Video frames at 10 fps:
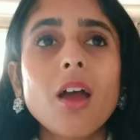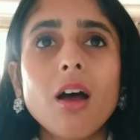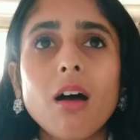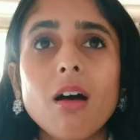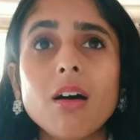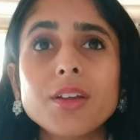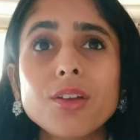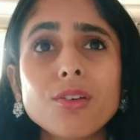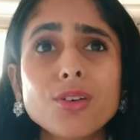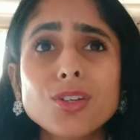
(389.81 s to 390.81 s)

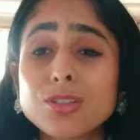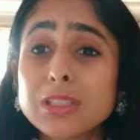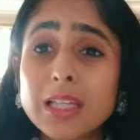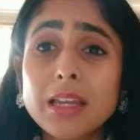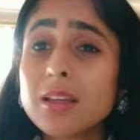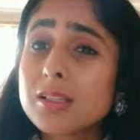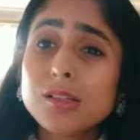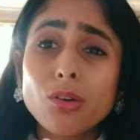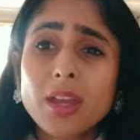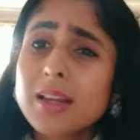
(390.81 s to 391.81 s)
Your skin is
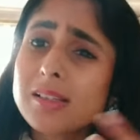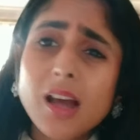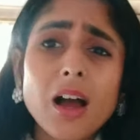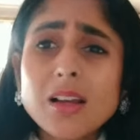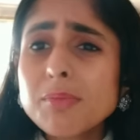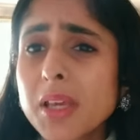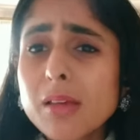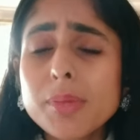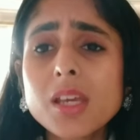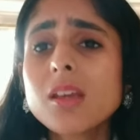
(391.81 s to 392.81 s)
looking dull
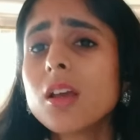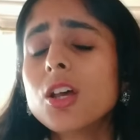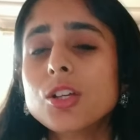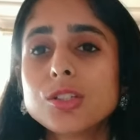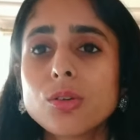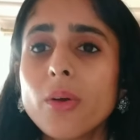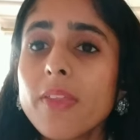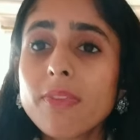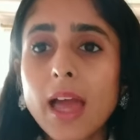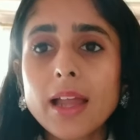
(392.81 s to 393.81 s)
maybe. So
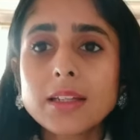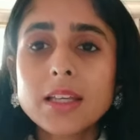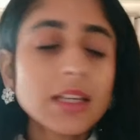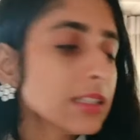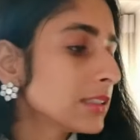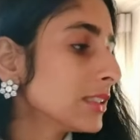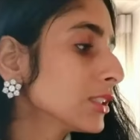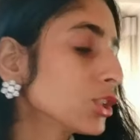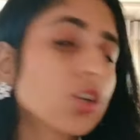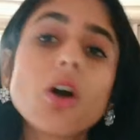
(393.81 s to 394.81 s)
in that case, this
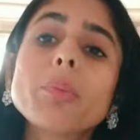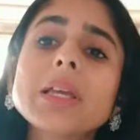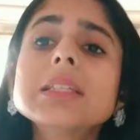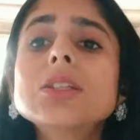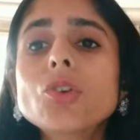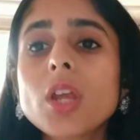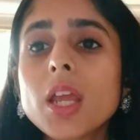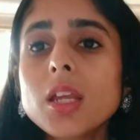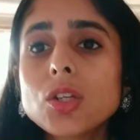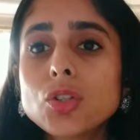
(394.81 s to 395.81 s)
scrub is
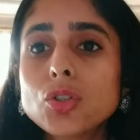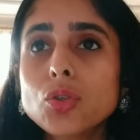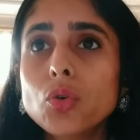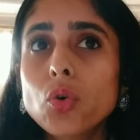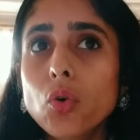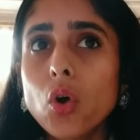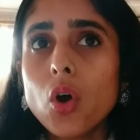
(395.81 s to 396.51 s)
great to